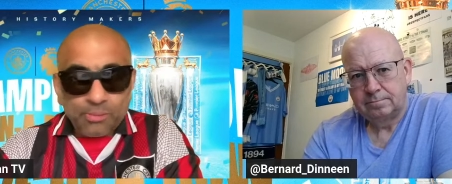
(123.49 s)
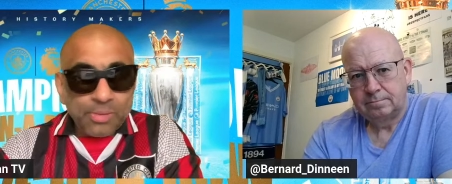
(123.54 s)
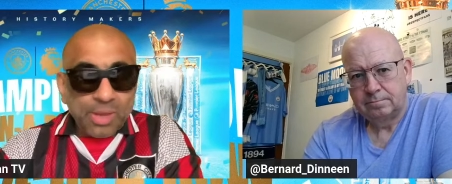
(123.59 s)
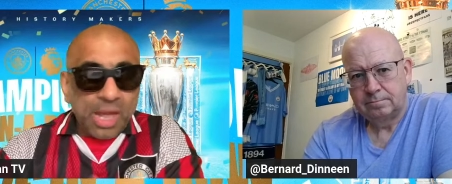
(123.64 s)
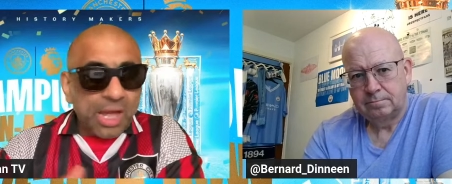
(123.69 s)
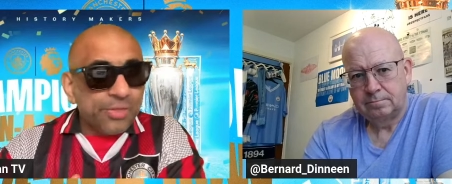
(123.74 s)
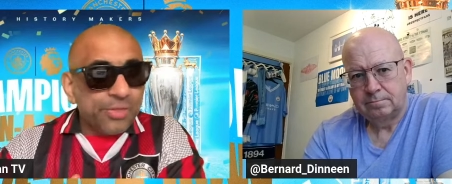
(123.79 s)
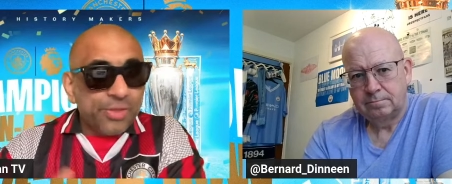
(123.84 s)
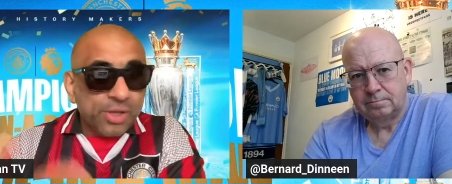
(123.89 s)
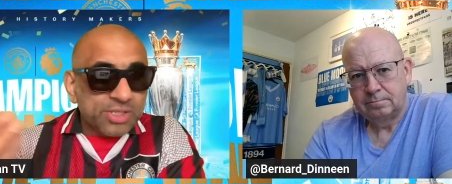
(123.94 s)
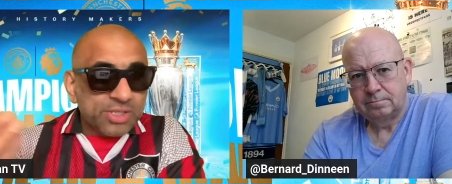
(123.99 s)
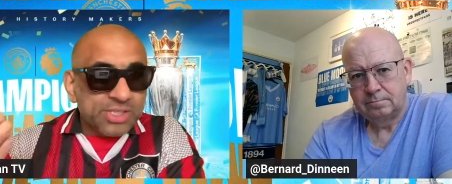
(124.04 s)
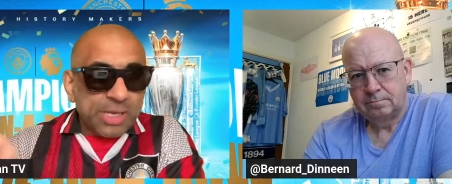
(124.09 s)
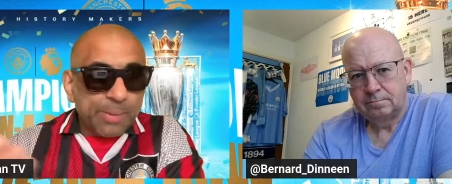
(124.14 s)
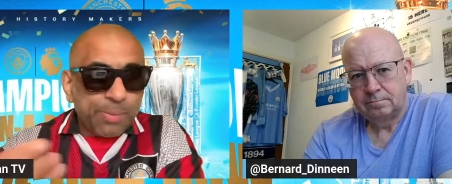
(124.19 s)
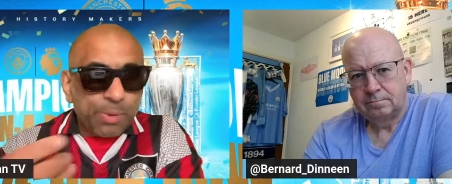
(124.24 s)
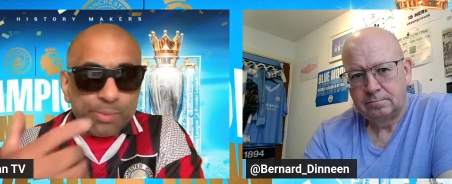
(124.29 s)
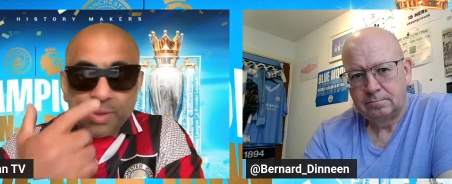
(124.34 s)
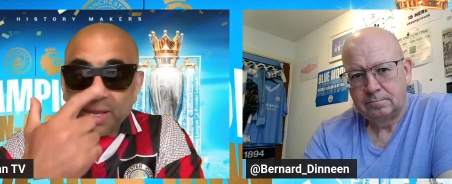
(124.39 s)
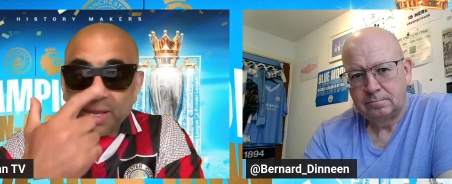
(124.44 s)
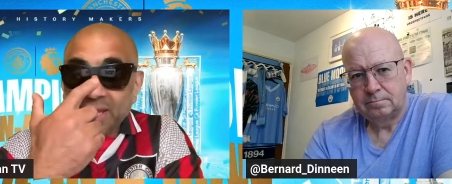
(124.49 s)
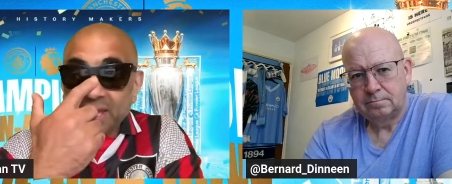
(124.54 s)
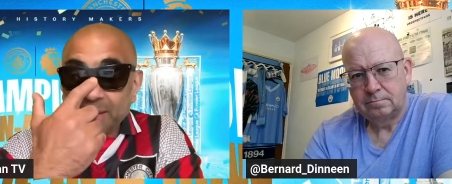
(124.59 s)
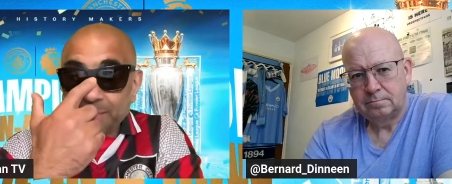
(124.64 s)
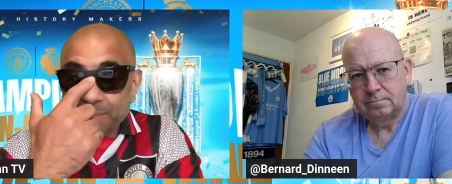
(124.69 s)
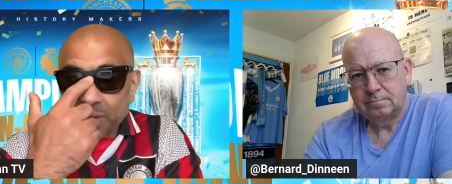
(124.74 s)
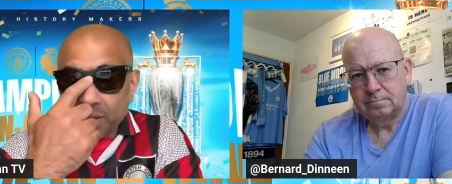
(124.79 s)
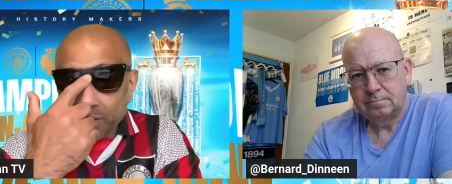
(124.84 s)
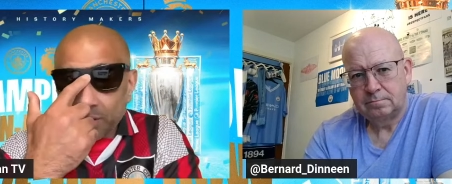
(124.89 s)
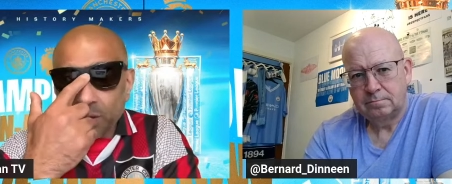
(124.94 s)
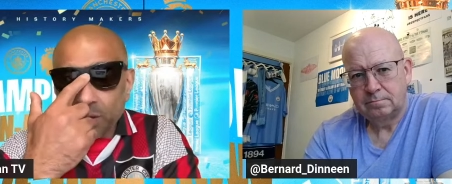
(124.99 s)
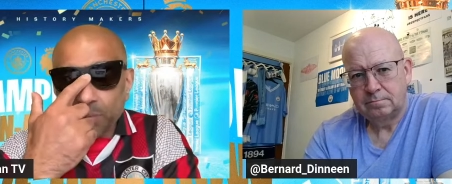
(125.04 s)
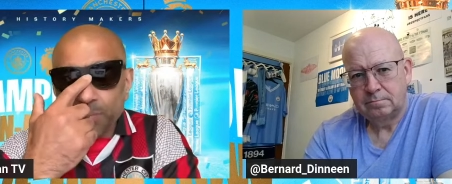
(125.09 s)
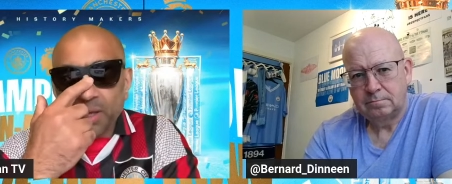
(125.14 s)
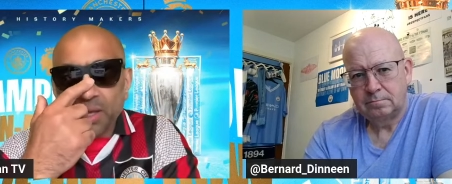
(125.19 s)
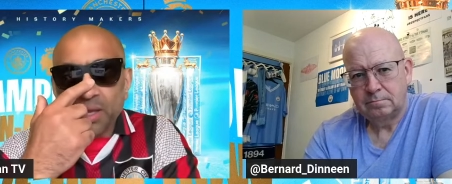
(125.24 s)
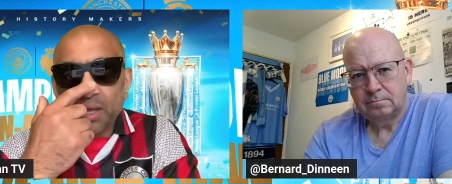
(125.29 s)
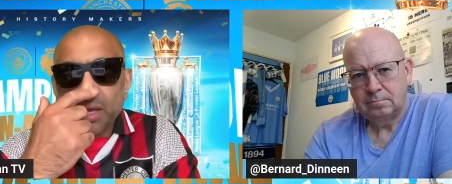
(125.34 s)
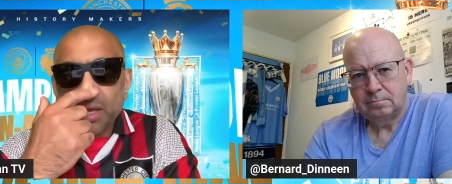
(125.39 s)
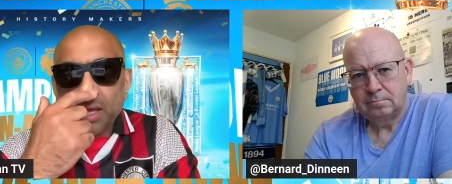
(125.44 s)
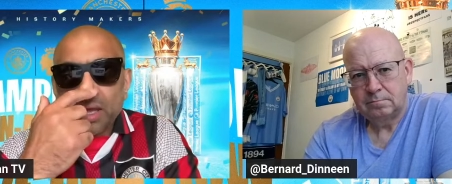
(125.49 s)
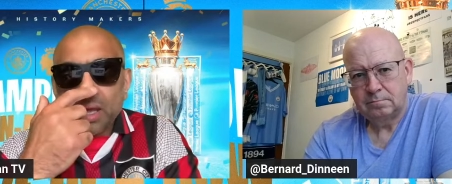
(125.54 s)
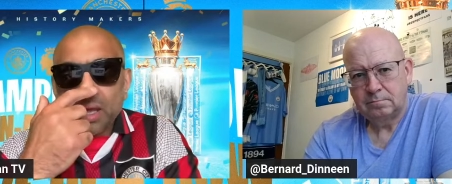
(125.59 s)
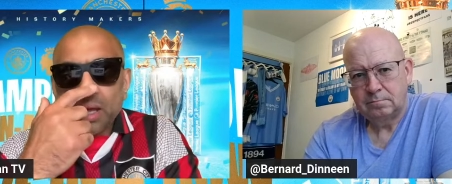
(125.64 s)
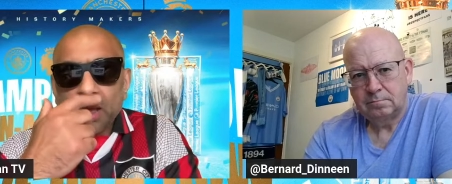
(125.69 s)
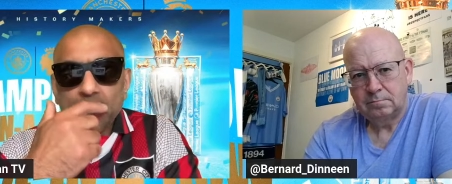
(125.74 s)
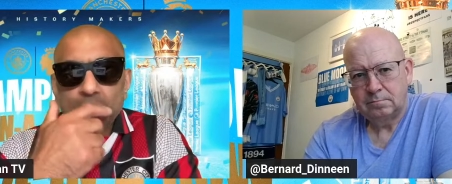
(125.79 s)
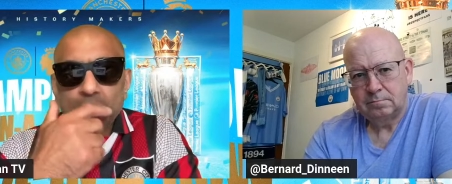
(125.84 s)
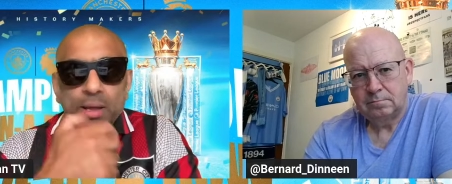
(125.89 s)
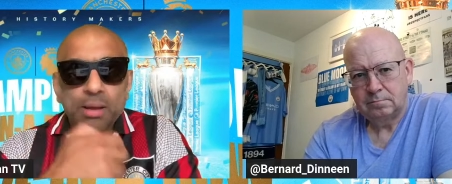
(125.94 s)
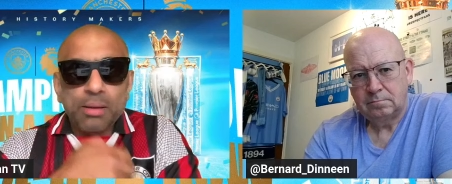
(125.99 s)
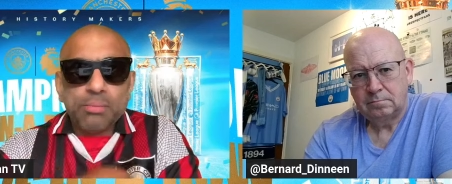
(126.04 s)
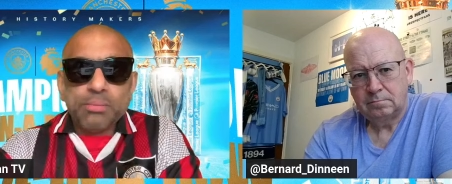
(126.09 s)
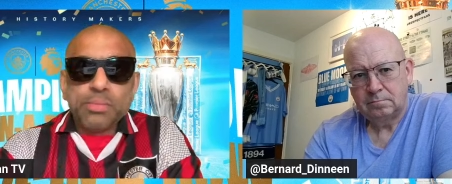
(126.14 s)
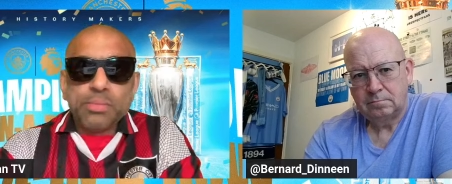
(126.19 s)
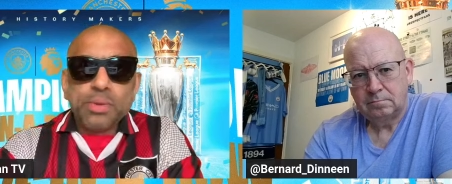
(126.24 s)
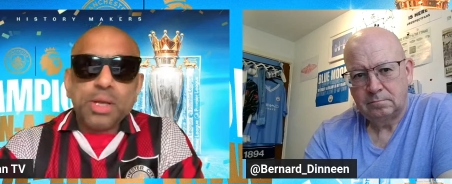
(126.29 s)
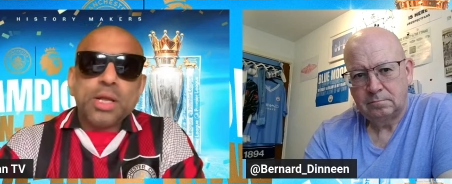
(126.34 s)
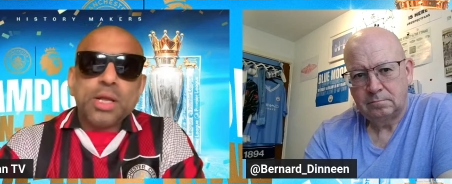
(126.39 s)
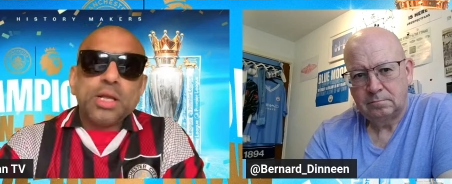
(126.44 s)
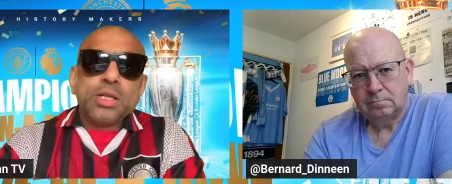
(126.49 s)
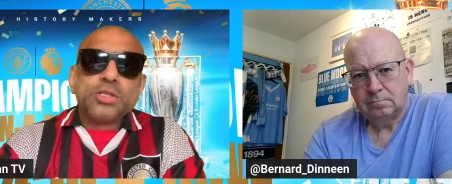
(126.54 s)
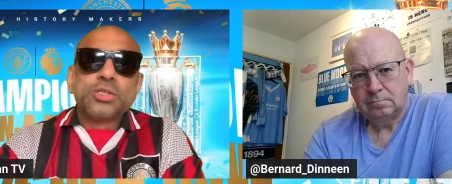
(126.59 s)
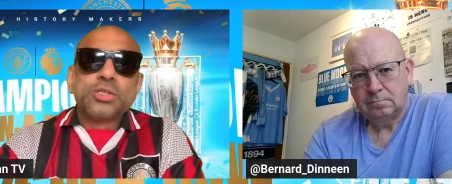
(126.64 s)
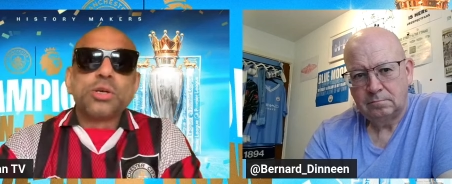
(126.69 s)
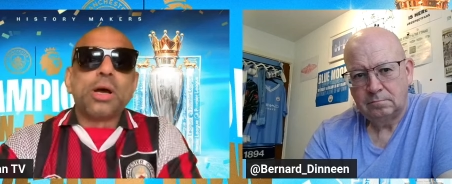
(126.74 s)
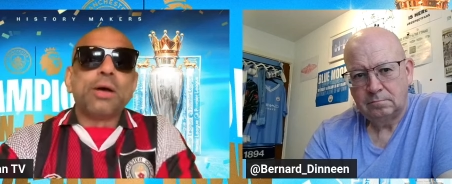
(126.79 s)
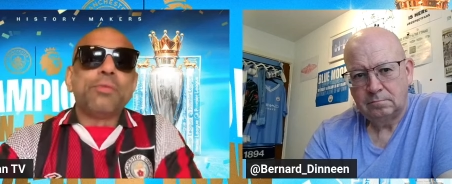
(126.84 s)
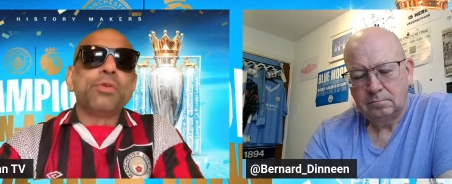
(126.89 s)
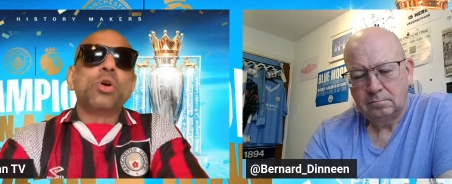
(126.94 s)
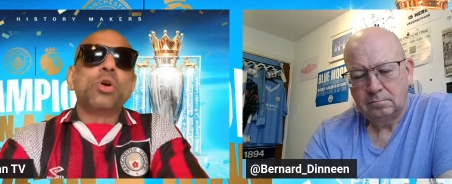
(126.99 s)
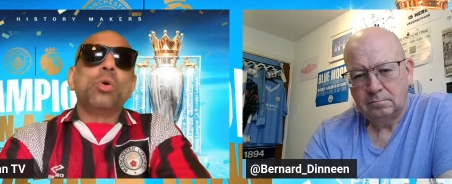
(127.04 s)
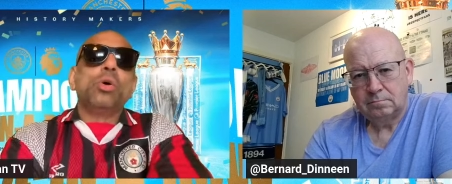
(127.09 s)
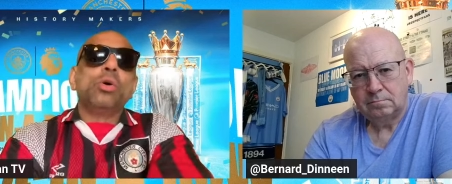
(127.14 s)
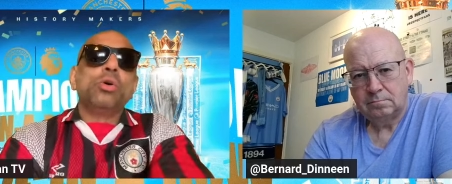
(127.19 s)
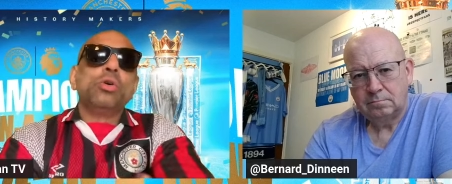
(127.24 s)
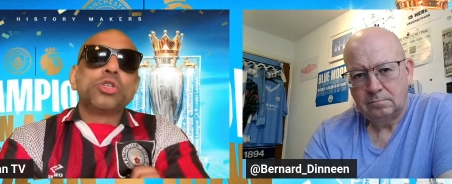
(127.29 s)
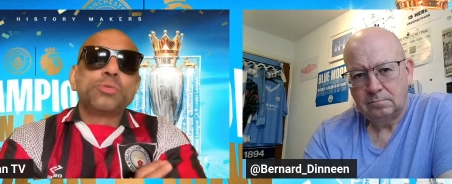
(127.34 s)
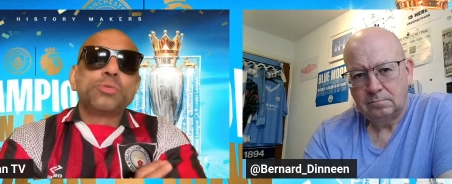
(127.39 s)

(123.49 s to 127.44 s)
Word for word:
Speaker 1: and they'll step up their game a little bit to have a go at us.